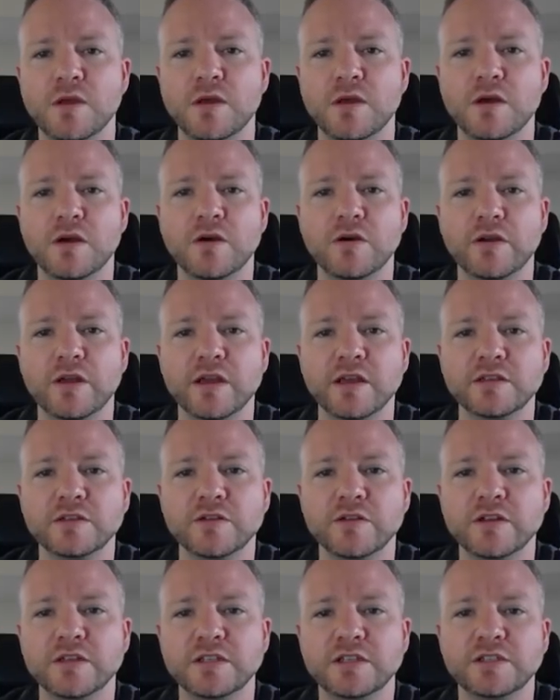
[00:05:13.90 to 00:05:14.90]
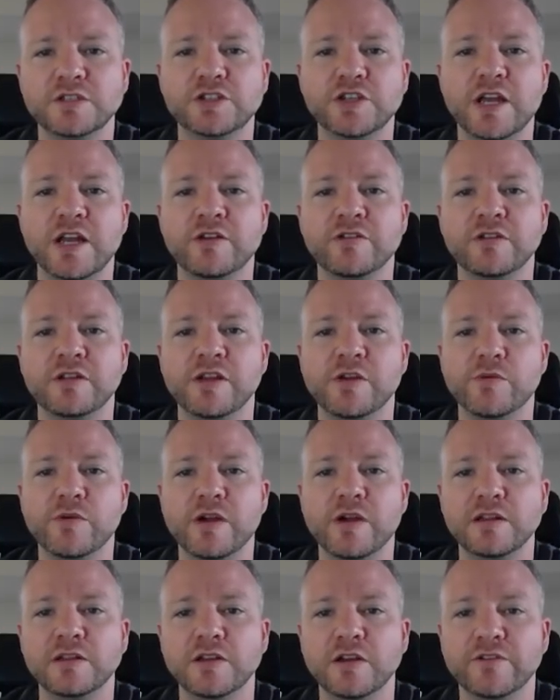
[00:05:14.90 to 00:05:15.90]
Okay, so this is generally where
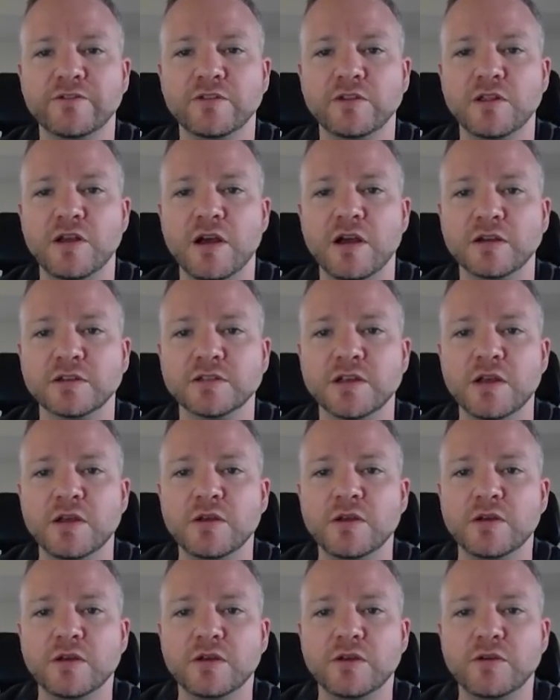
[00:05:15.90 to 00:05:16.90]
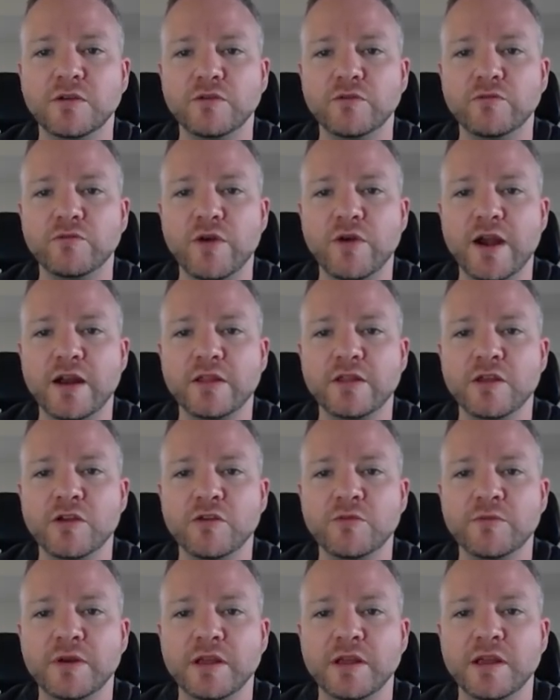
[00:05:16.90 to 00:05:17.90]
I'd look for longs. Right at the
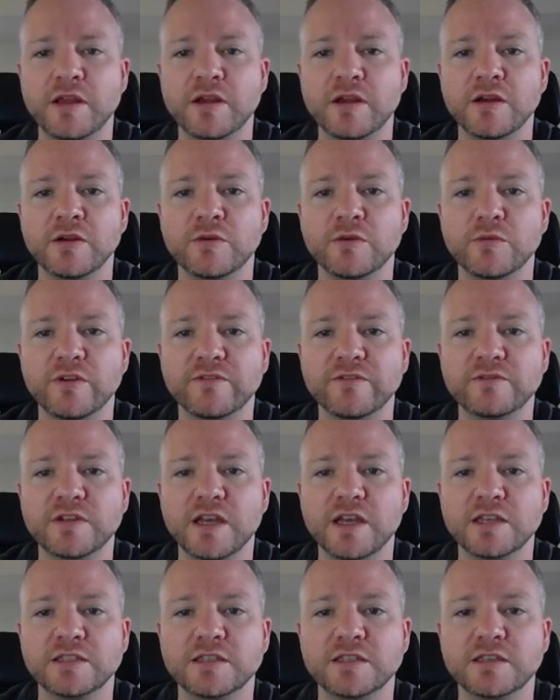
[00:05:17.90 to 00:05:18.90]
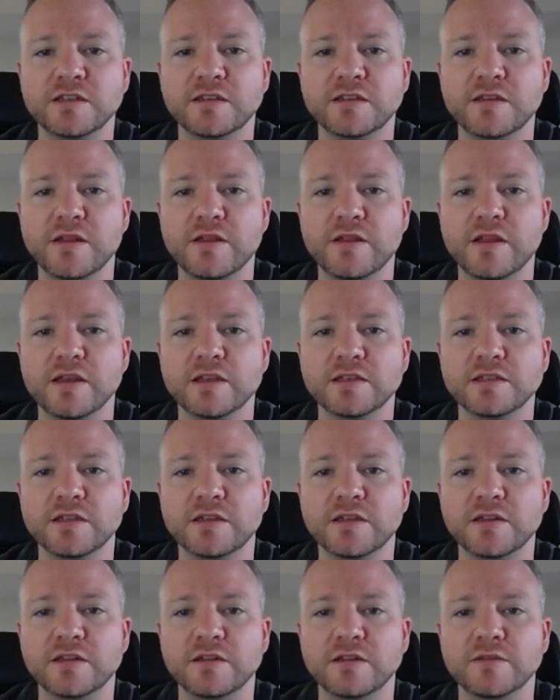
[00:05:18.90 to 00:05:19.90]
opening here, we've tested this
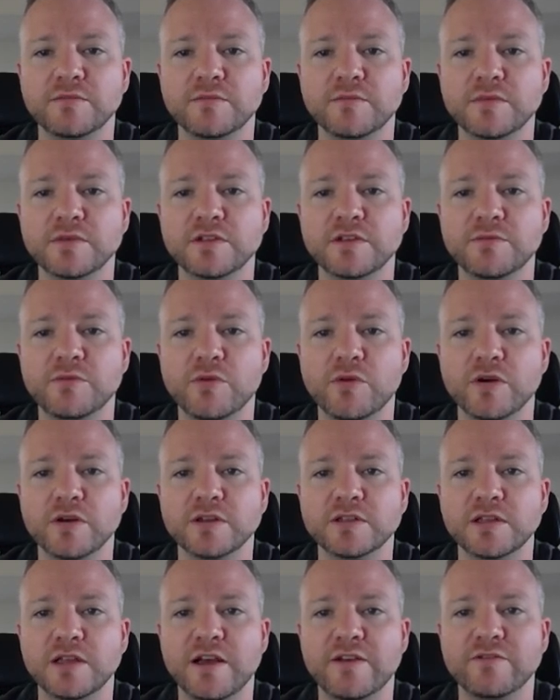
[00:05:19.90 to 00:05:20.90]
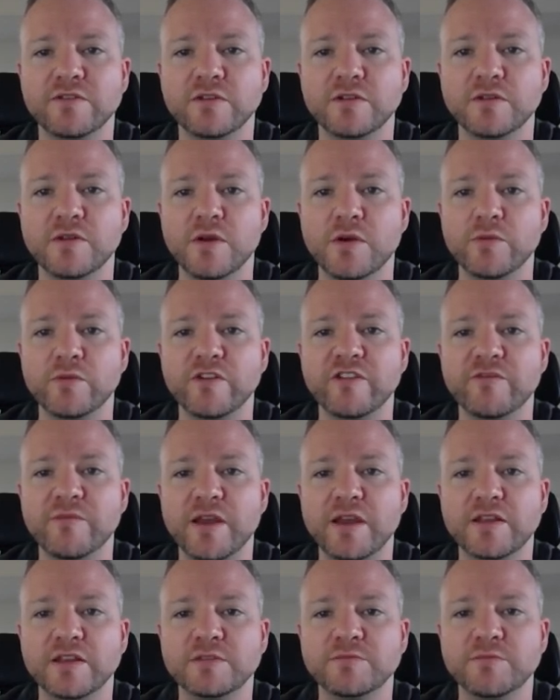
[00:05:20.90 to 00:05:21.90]
little support level. We've
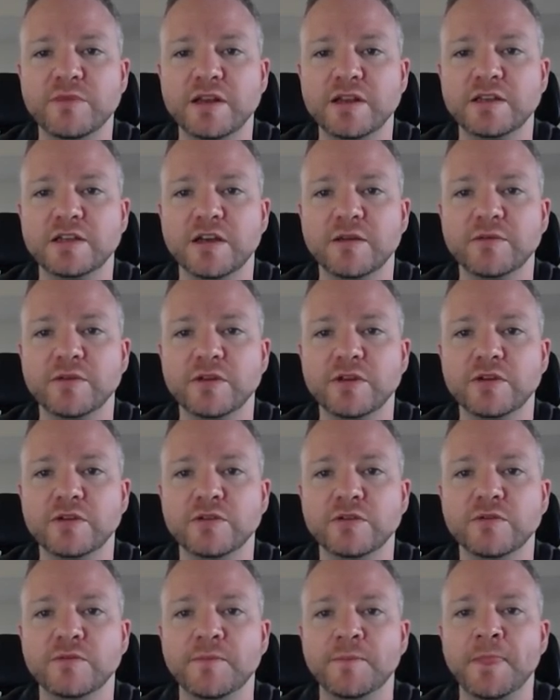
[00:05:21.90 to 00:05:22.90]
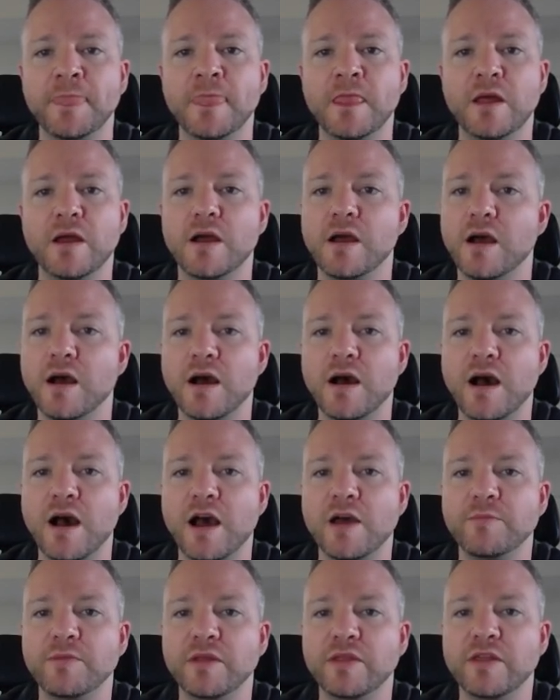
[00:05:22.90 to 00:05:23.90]
made this mini W.
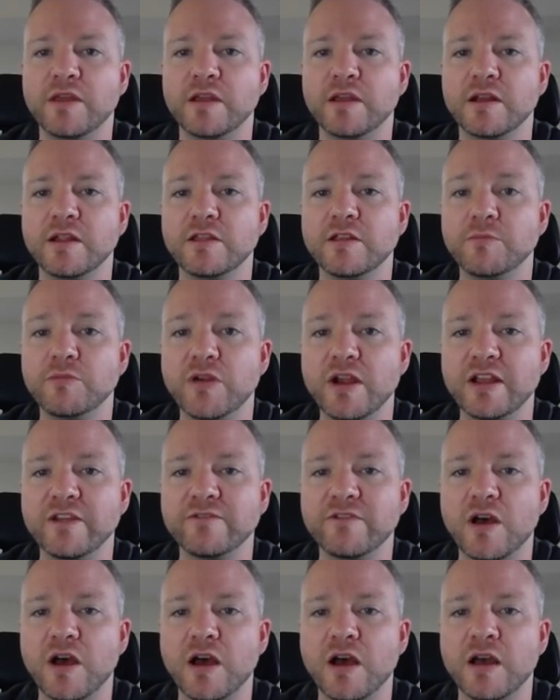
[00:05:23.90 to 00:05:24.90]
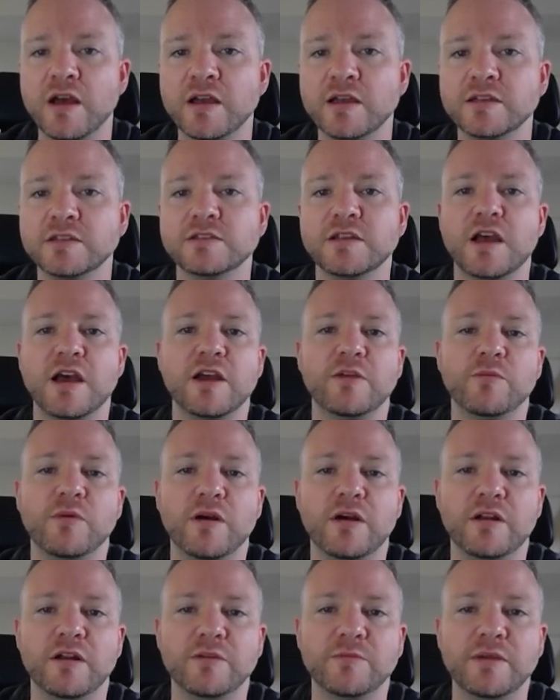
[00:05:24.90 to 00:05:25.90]
I'd be thinking at the break of highs, I'd
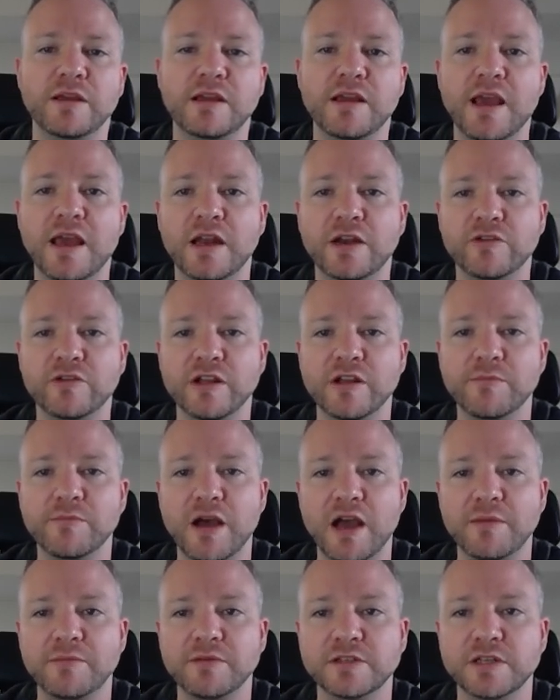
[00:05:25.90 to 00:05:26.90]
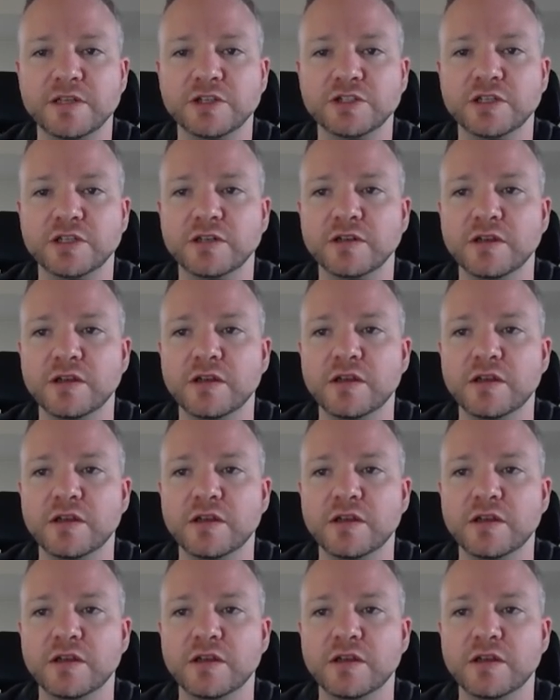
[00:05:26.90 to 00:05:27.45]
want to be entering a buy position.